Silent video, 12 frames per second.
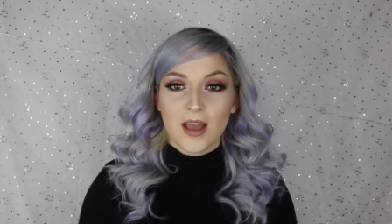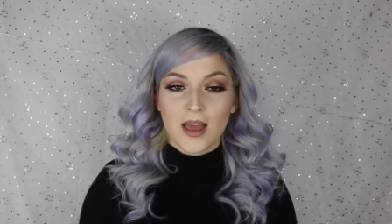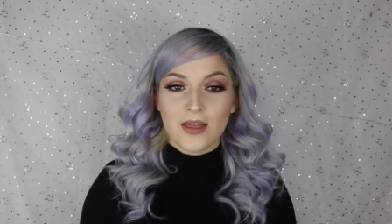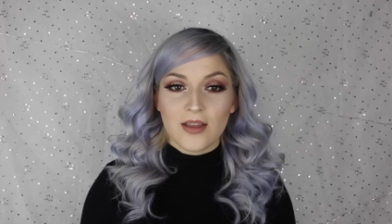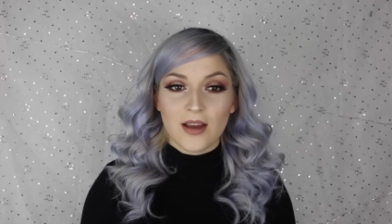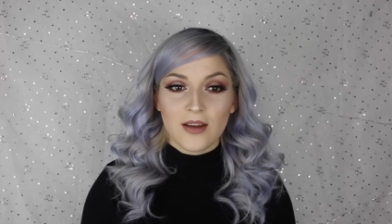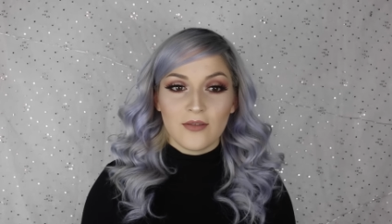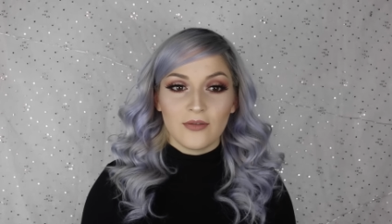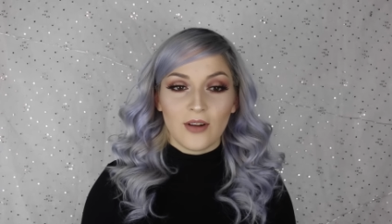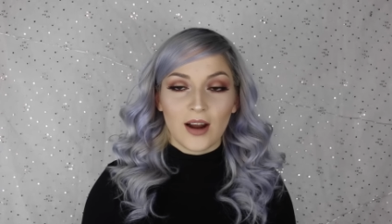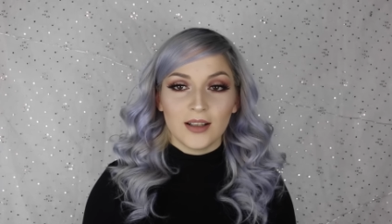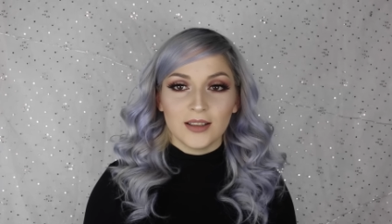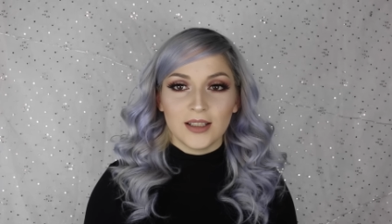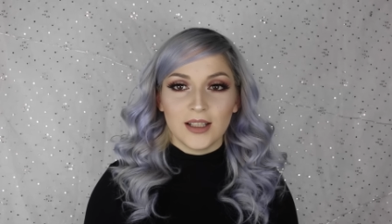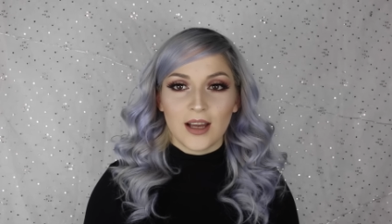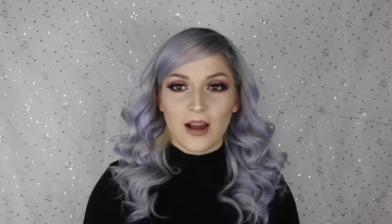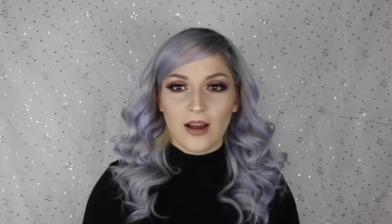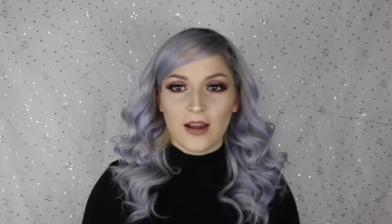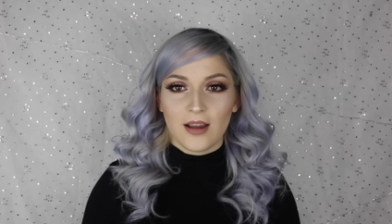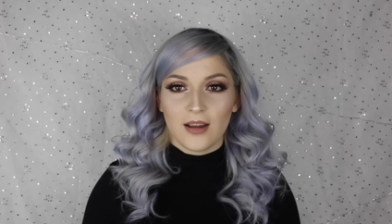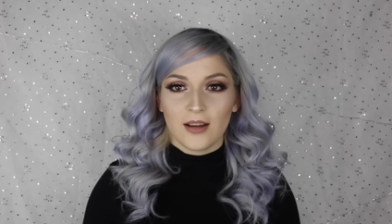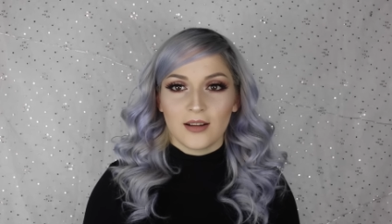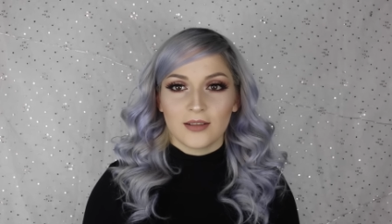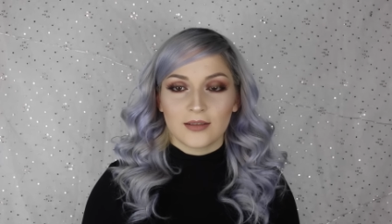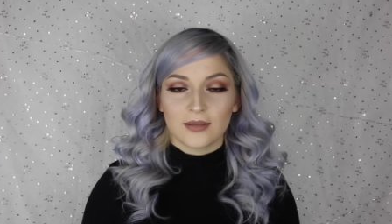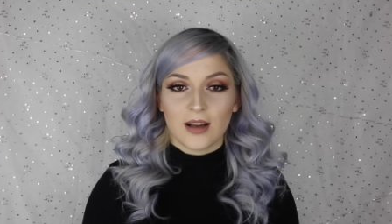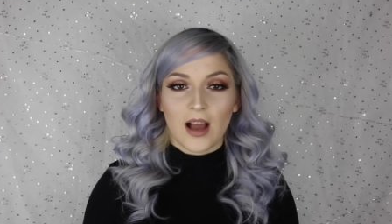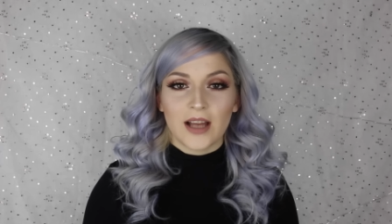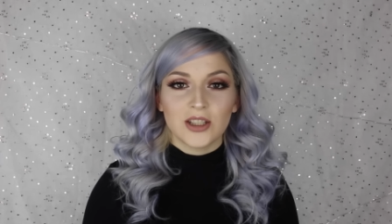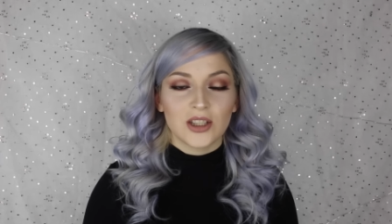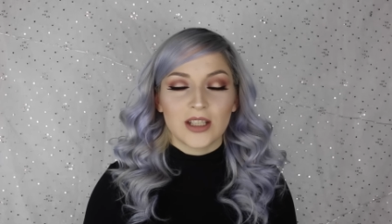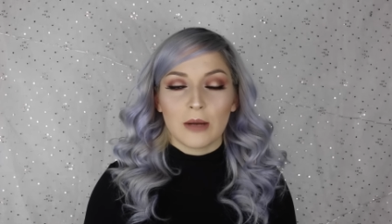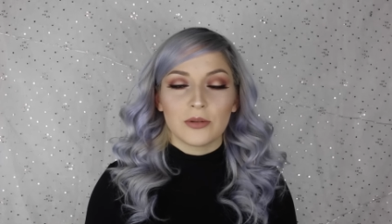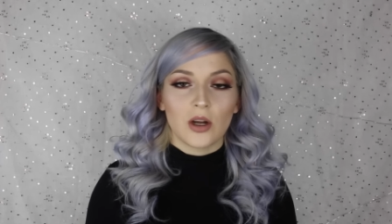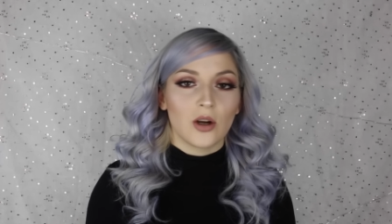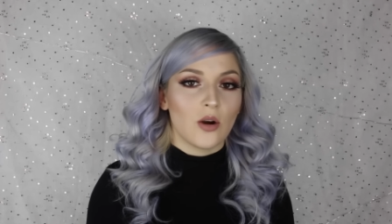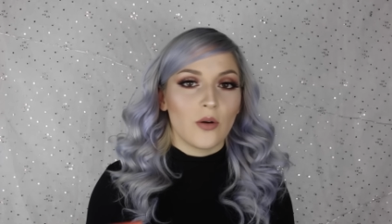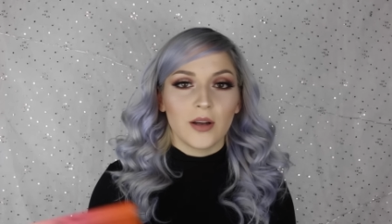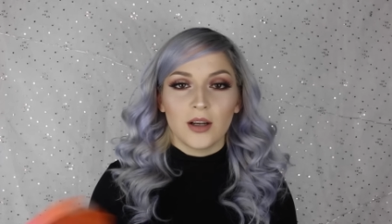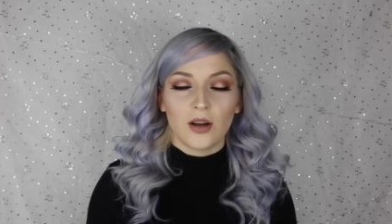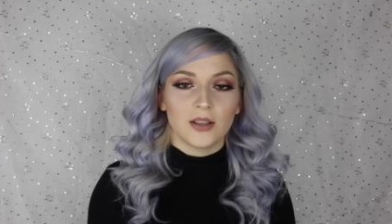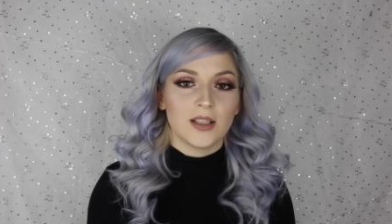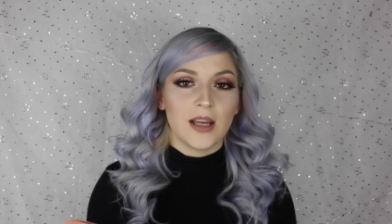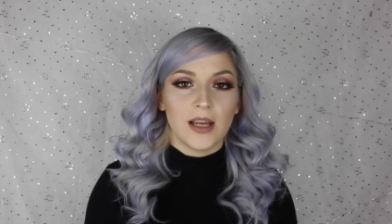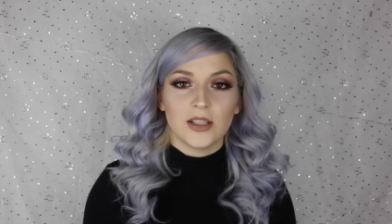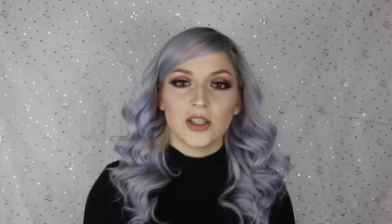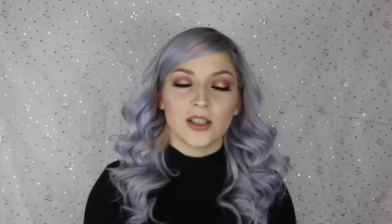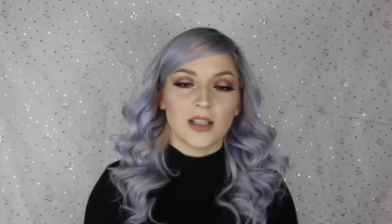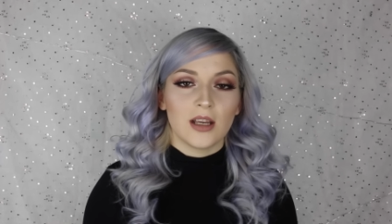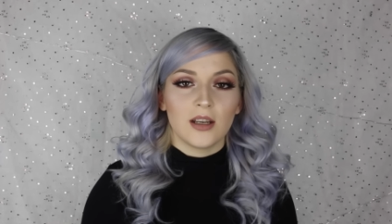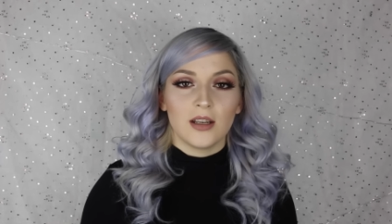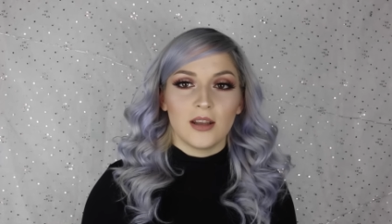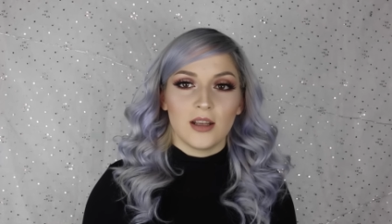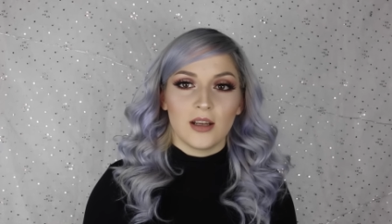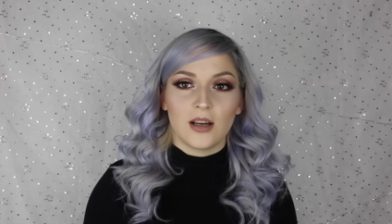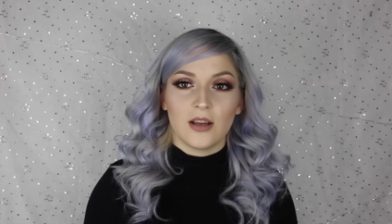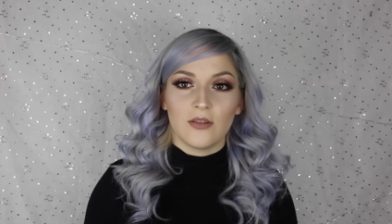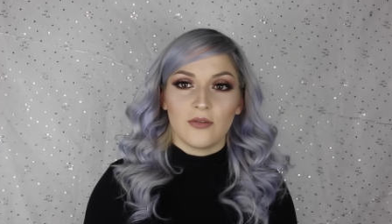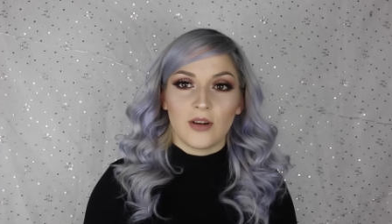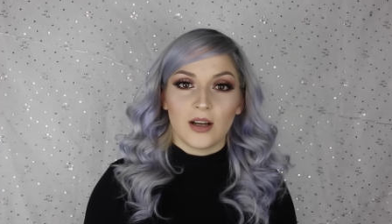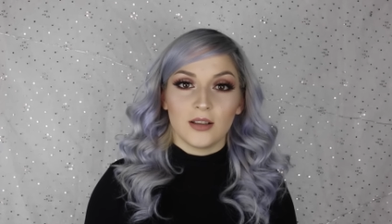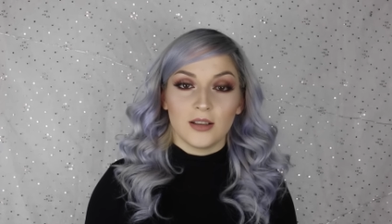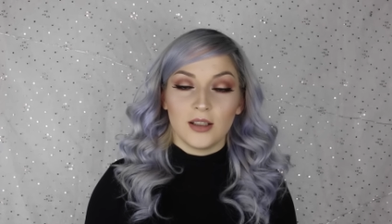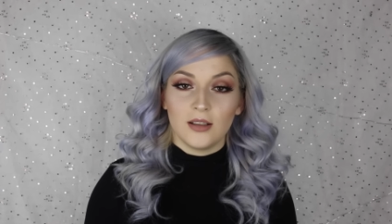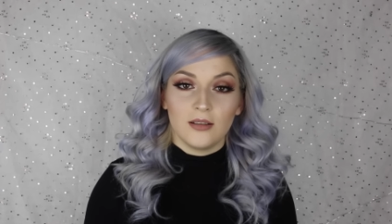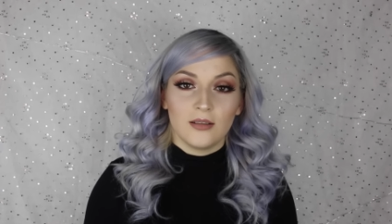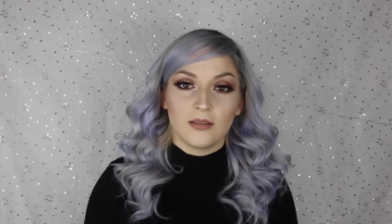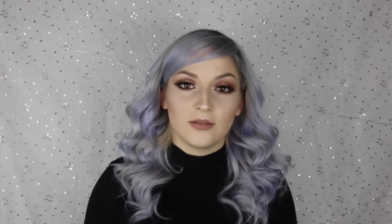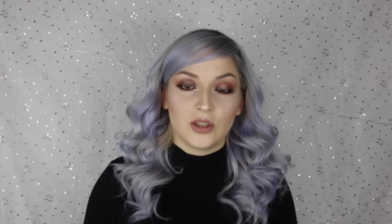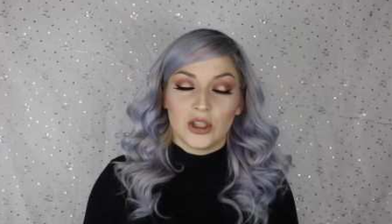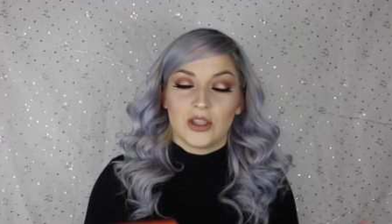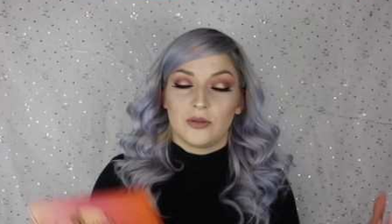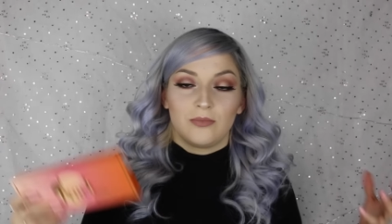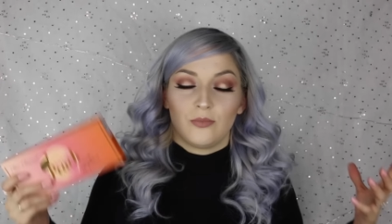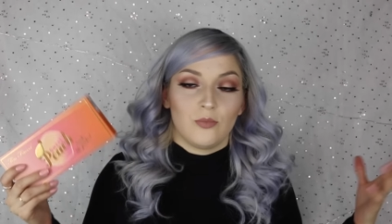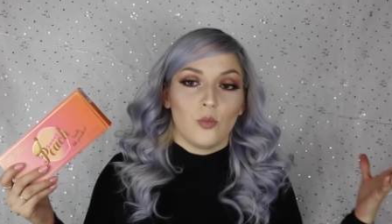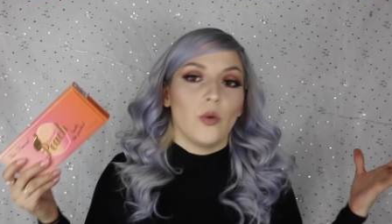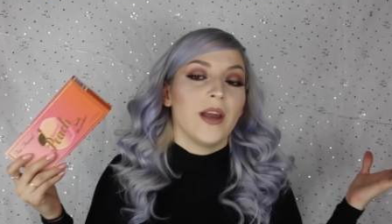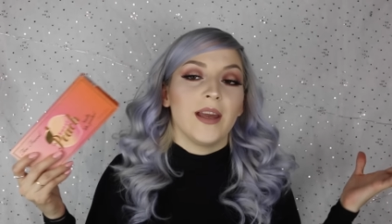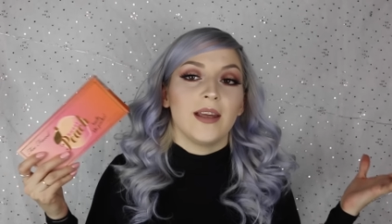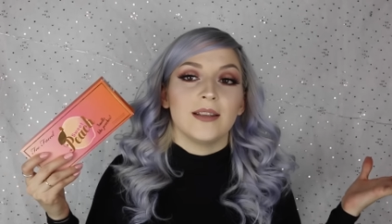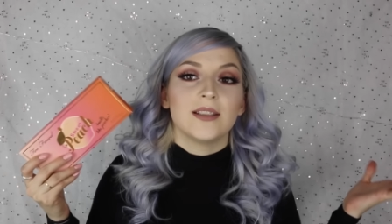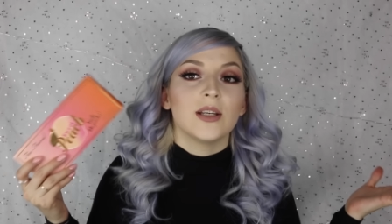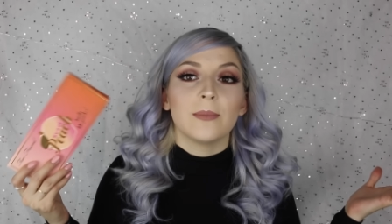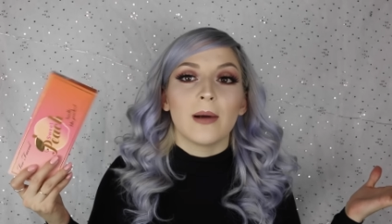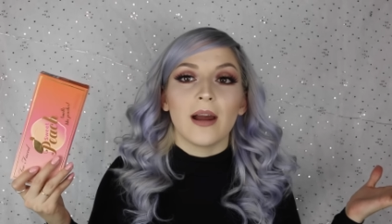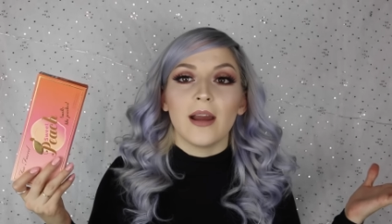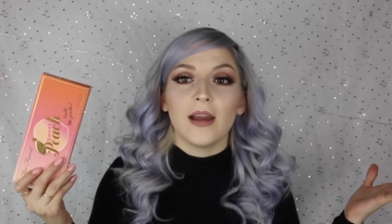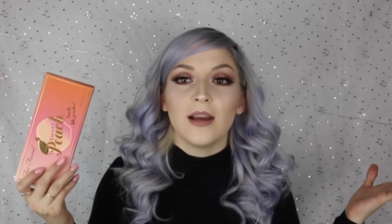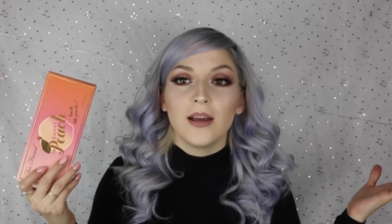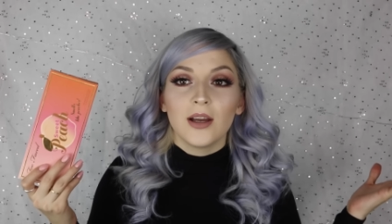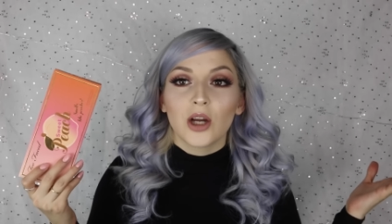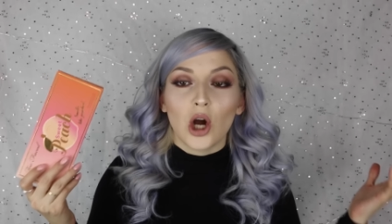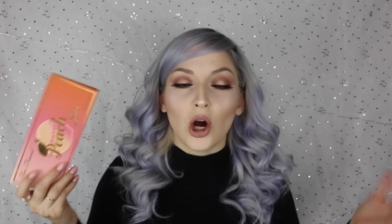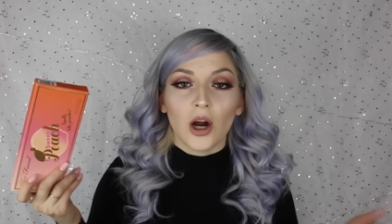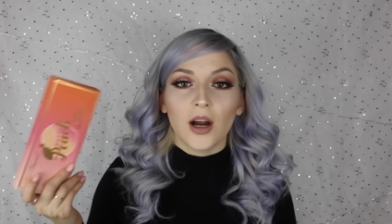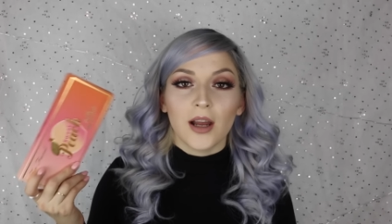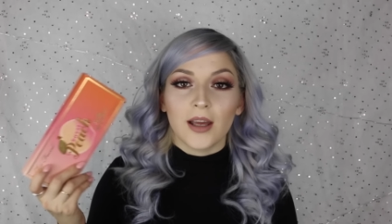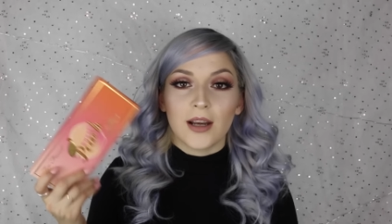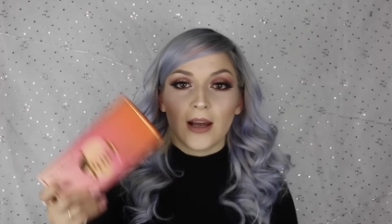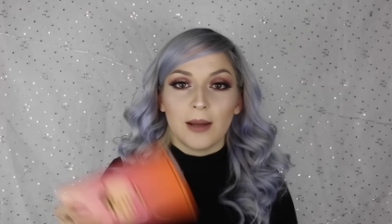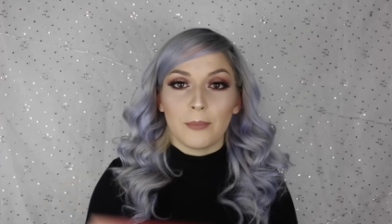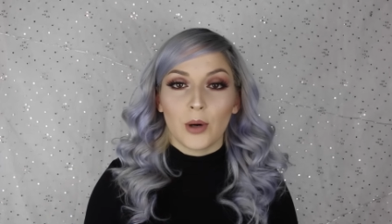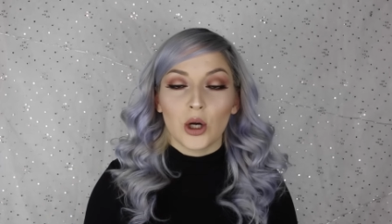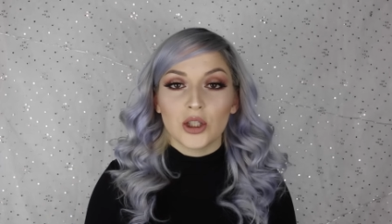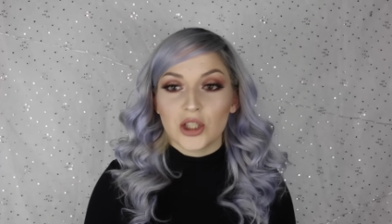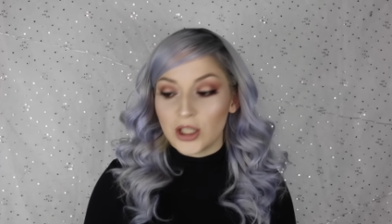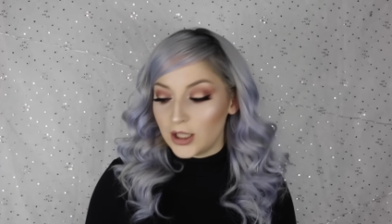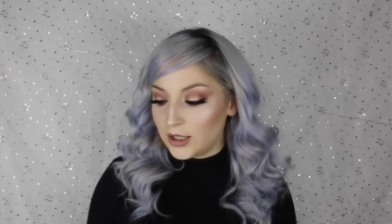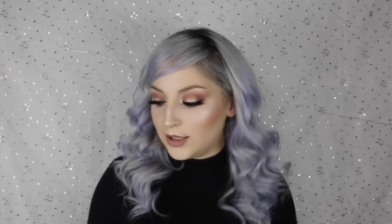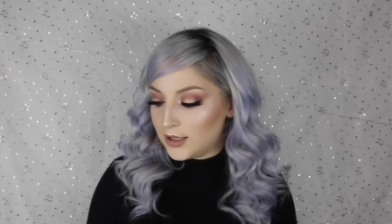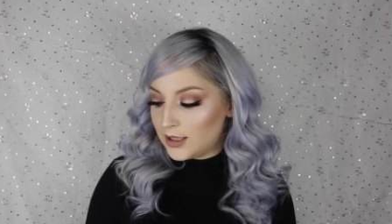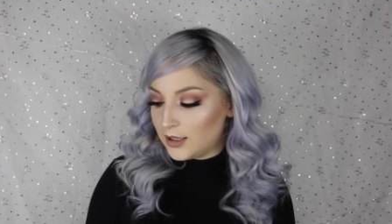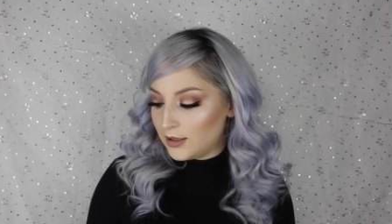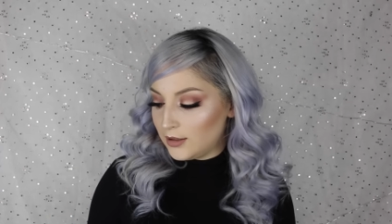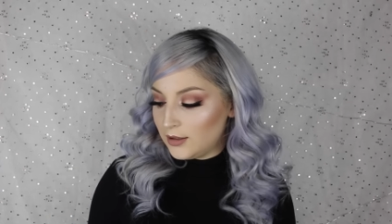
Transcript: And then finally, I I just kept on going on to H S N, and then it finally just went into my cart, and I purchased